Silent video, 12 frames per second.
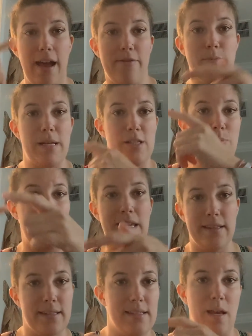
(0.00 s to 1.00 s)
everybody
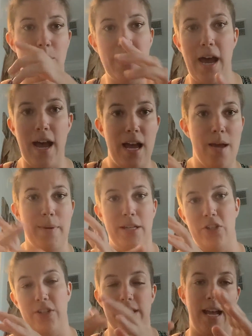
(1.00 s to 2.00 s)
speaking at the same time
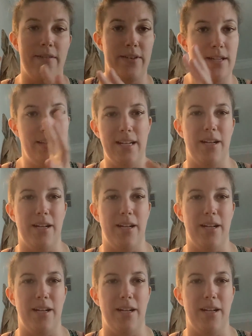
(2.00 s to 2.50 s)
and just having,